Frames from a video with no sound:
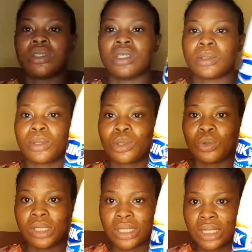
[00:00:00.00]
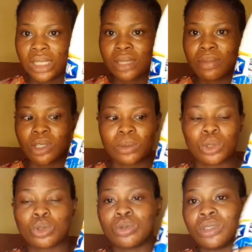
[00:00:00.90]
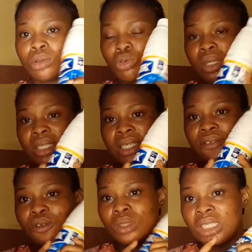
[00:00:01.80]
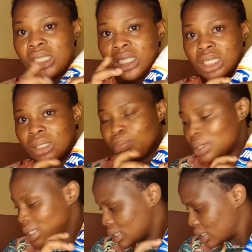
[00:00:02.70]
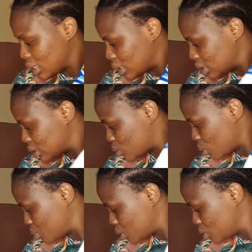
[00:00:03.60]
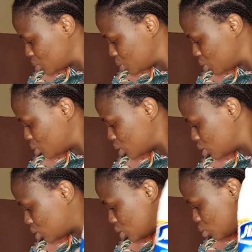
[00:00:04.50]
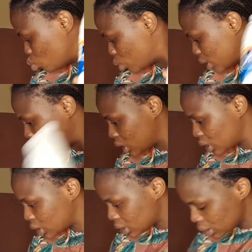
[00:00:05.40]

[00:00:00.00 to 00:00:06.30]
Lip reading: hospital with jig. My hospital requested for jig basically. So I'm going to be going with this.